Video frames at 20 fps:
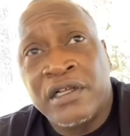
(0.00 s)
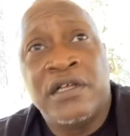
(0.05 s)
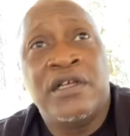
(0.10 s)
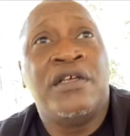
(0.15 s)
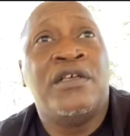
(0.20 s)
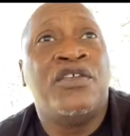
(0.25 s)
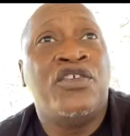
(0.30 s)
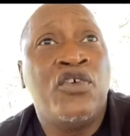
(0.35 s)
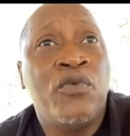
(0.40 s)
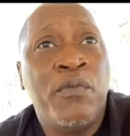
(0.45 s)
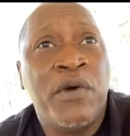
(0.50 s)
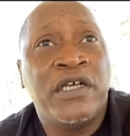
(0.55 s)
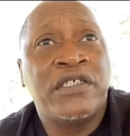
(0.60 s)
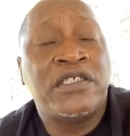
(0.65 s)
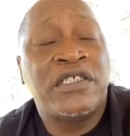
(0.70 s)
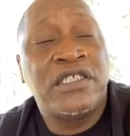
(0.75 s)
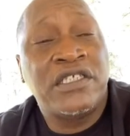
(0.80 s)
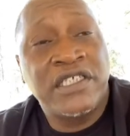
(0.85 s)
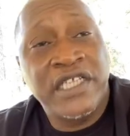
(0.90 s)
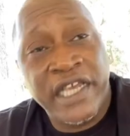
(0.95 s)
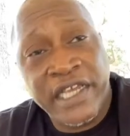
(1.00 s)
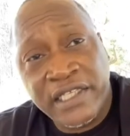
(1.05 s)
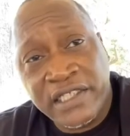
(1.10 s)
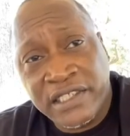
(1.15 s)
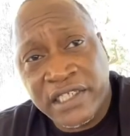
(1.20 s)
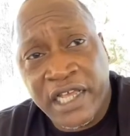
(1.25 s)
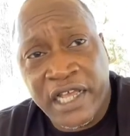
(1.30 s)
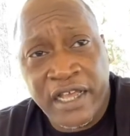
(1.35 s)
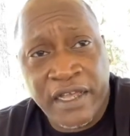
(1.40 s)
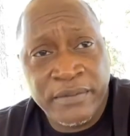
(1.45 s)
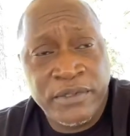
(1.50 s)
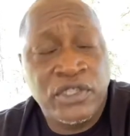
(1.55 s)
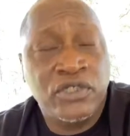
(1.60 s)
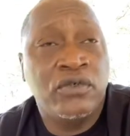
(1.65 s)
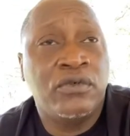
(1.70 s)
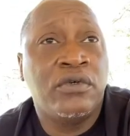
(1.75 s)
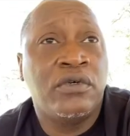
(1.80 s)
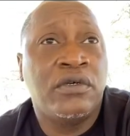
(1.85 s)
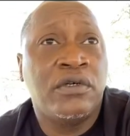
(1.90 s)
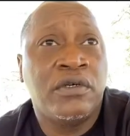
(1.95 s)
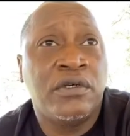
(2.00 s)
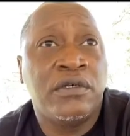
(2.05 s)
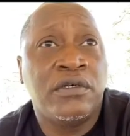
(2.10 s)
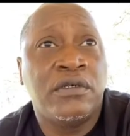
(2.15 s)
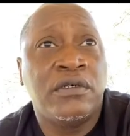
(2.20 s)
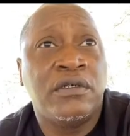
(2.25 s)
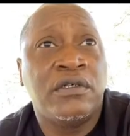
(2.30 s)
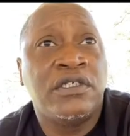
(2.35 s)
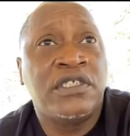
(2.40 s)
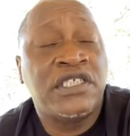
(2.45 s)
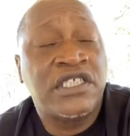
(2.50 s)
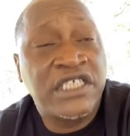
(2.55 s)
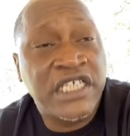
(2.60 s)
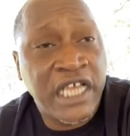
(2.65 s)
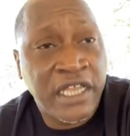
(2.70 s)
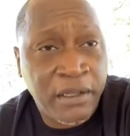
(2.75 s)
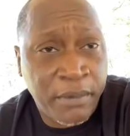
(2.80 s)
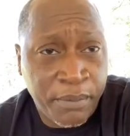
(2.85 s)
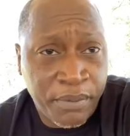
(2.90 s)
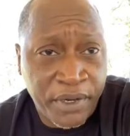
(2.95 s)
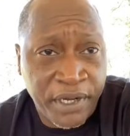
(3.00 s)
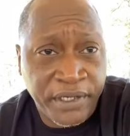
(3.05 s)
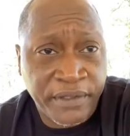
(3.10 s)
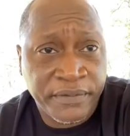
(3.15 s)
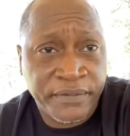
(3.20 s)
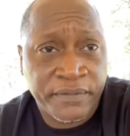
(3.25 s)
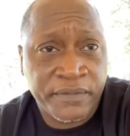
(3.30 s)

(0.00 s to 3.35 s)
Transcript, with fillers: You must take time to celebrate